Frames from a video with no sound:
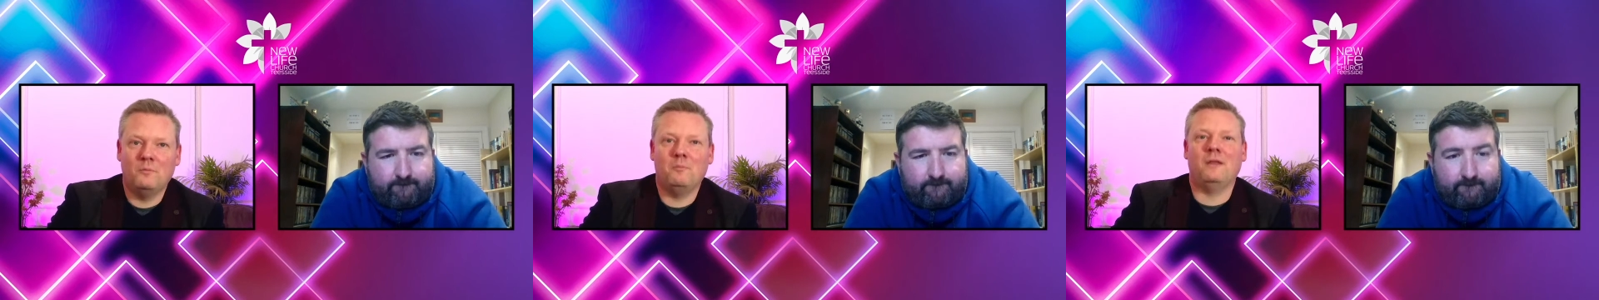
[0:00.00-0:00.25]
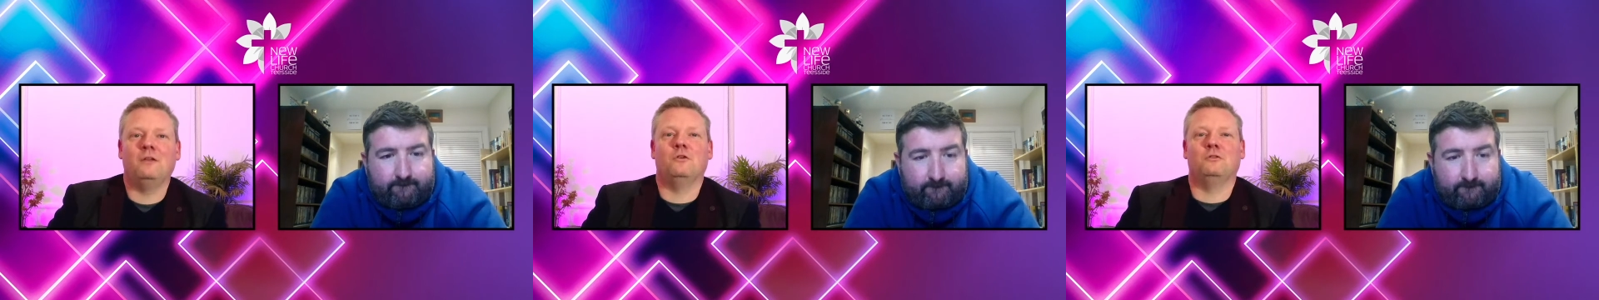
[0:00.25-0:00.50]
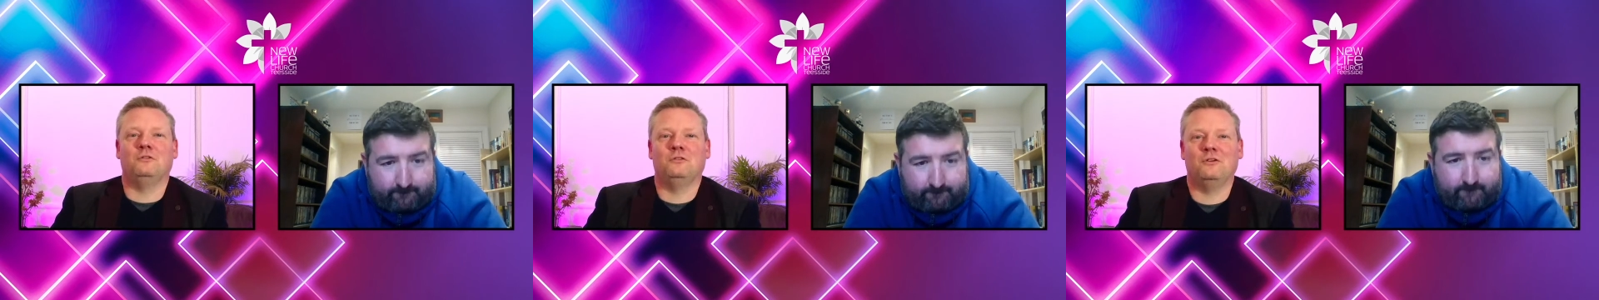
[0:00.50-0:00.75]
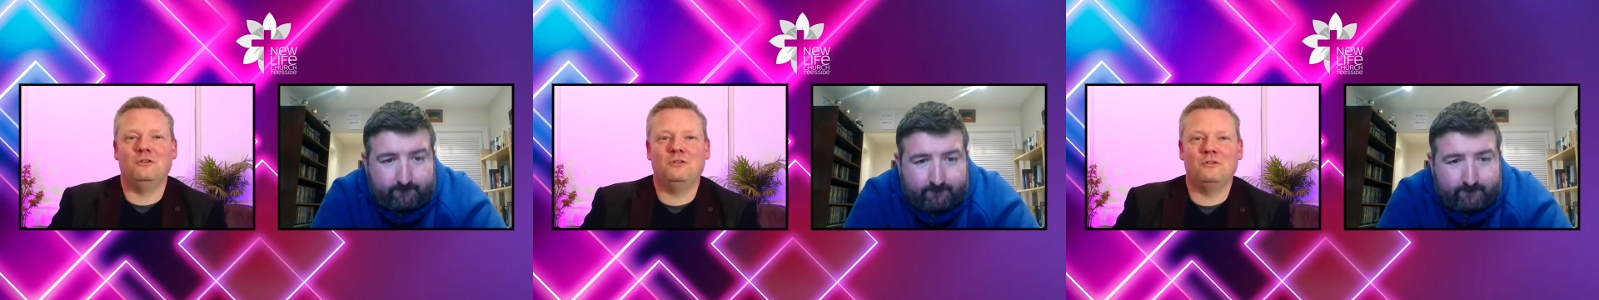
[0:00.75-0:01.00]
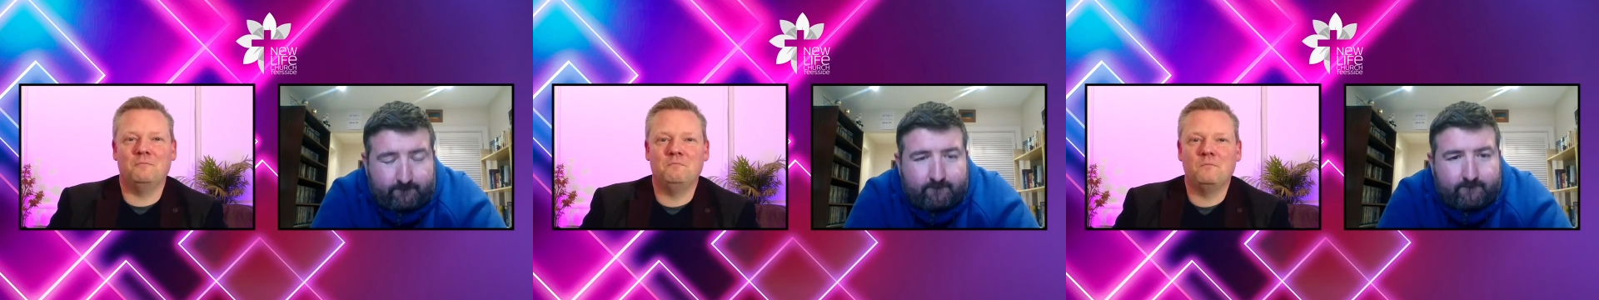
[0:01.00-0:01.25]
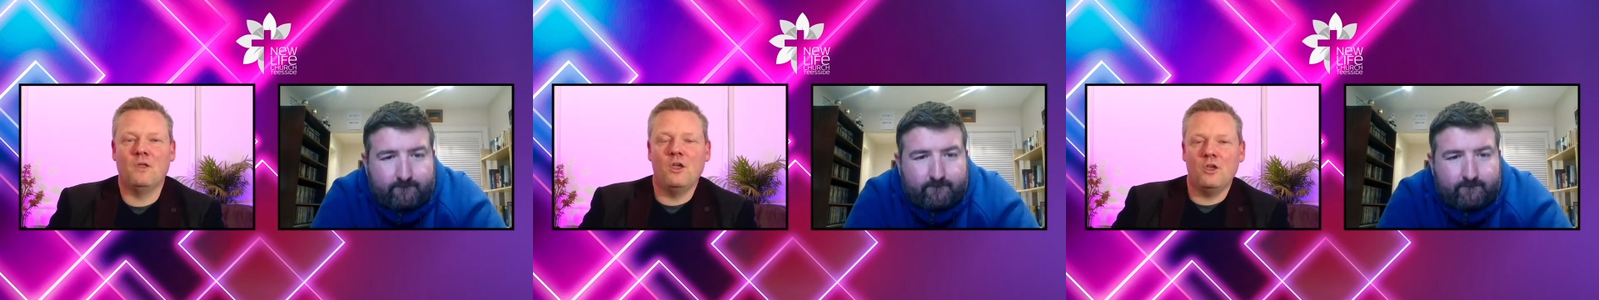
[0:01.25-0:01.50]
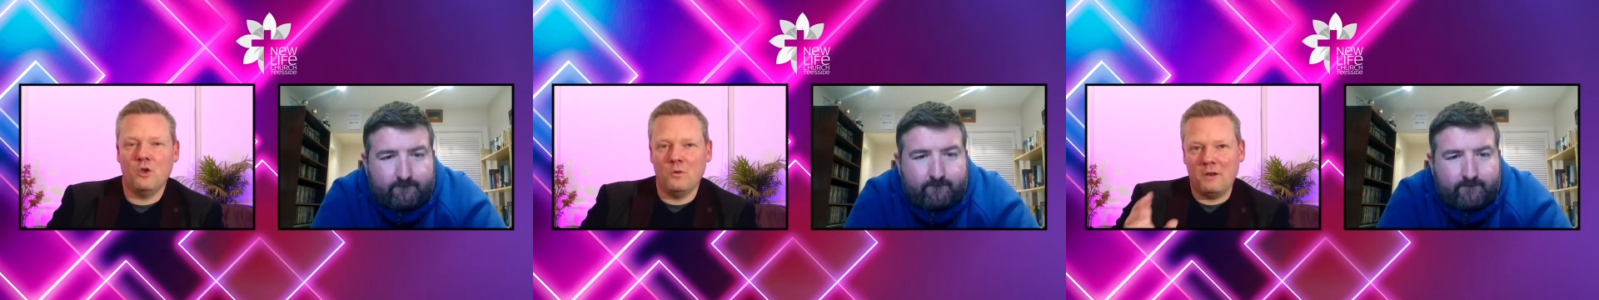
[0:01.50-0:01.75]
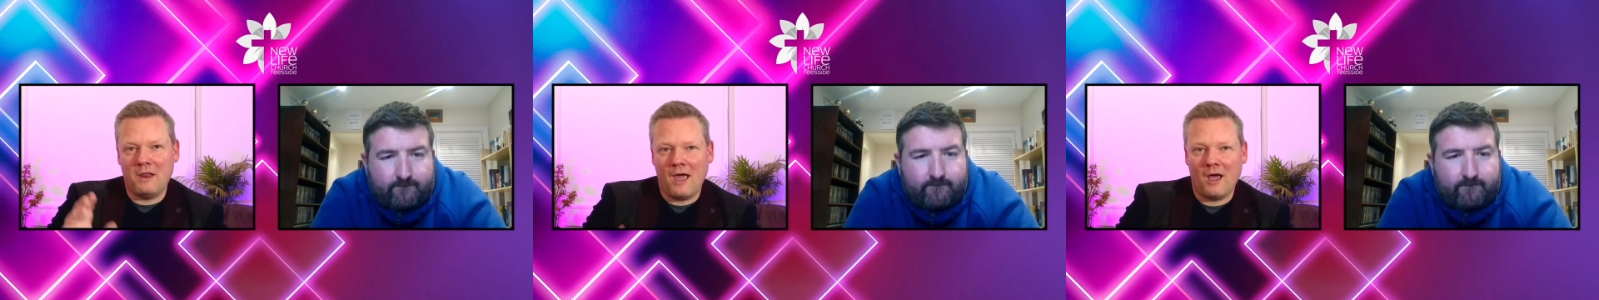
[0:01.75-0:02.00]
Speaker 1: Pentecostal Church. You are
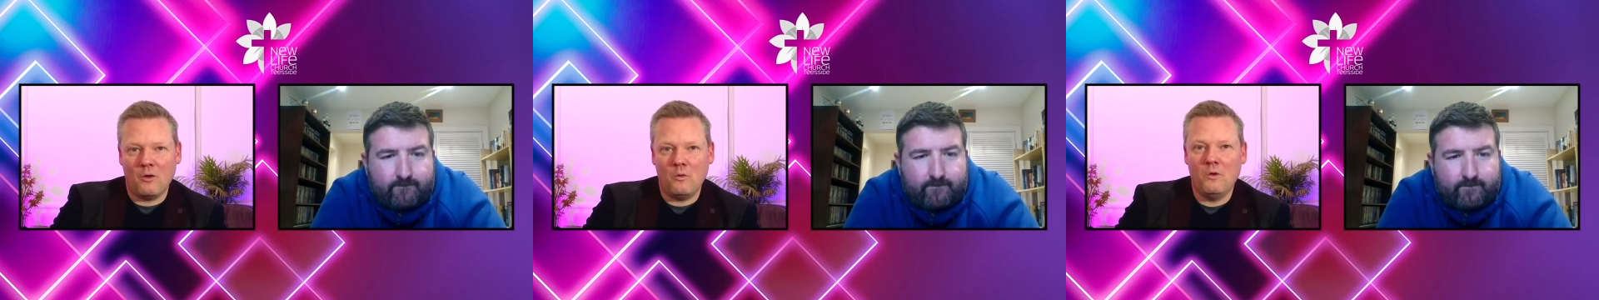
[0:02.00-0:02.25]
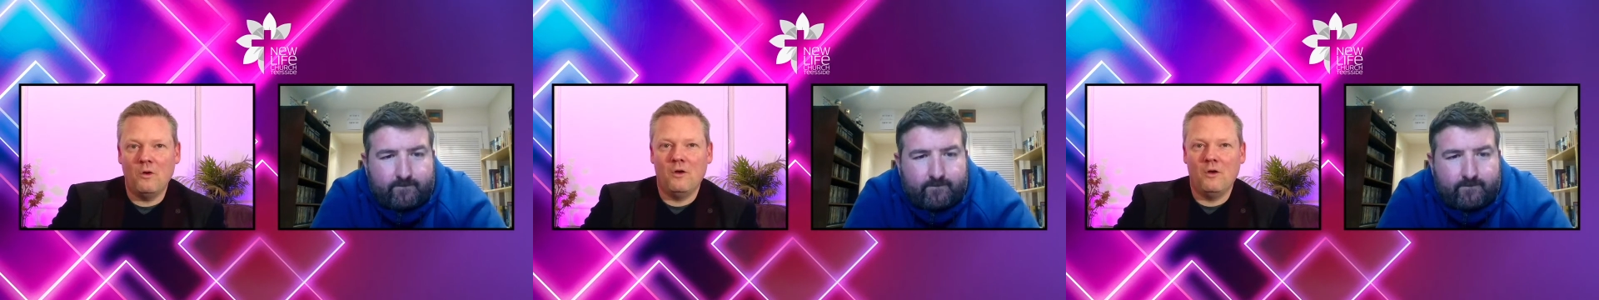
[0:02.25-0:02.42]
now